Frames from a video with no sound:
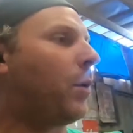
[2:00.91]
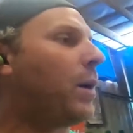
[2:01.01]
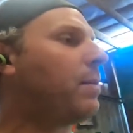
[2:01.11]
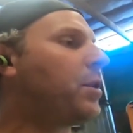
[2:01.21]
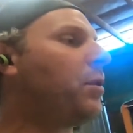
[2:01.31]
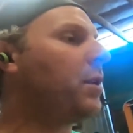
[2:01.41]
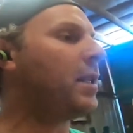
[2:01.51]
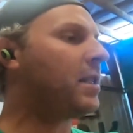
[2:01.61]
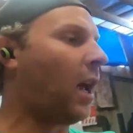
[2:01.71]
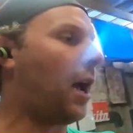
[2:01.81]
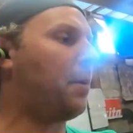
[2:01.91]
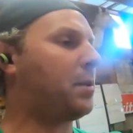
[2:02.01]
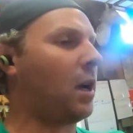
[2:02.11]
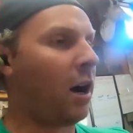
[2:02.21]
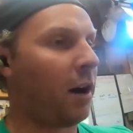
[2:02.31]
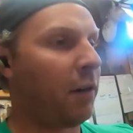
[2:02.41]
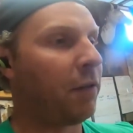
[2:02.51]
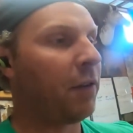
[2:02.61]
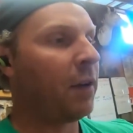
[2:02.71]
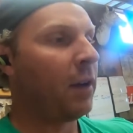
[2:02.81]
When I'm doing these types
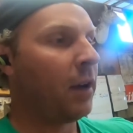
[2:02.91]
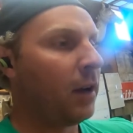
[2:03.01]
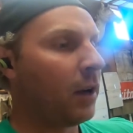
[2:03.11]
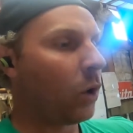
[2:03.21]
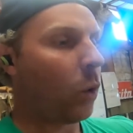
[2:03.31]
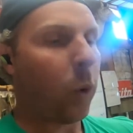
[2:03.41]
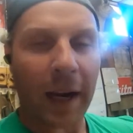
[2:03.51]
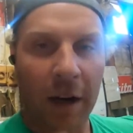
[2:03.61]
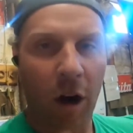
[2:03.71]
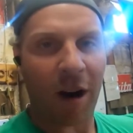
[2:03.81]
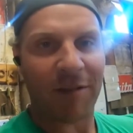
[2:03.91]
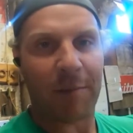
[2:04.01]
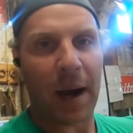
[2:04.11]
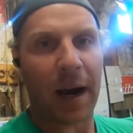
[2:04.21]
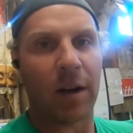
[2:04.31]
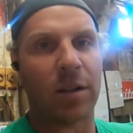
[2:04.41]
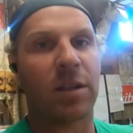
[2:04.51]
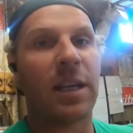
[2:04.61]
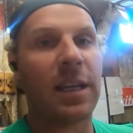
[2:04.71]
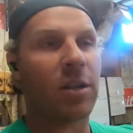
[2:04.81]
of quick carved
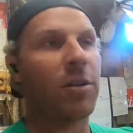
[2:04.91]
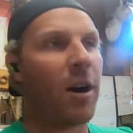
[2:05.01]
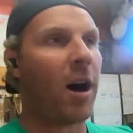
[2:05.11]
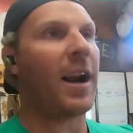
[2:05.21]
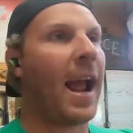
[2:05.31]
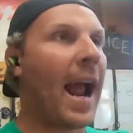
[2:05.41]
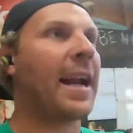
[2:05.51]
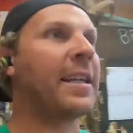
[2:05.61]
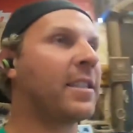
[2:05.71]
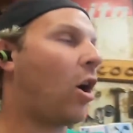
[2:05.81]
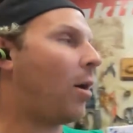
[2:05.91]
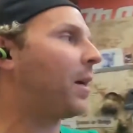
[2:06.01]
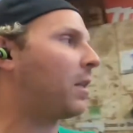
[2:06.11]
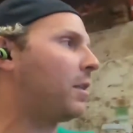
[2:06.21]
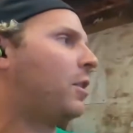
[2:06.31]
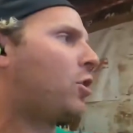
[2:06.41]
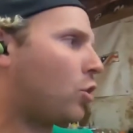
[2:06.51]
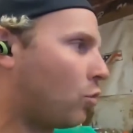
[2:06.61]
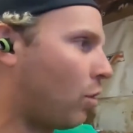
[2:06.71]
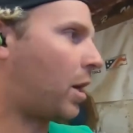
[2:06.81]
bears, these are not anatomically
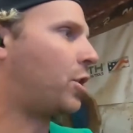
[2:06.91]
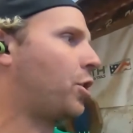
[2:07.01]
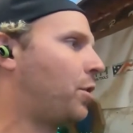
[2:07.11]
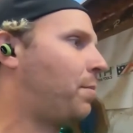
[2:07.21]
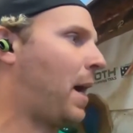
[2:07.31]
structured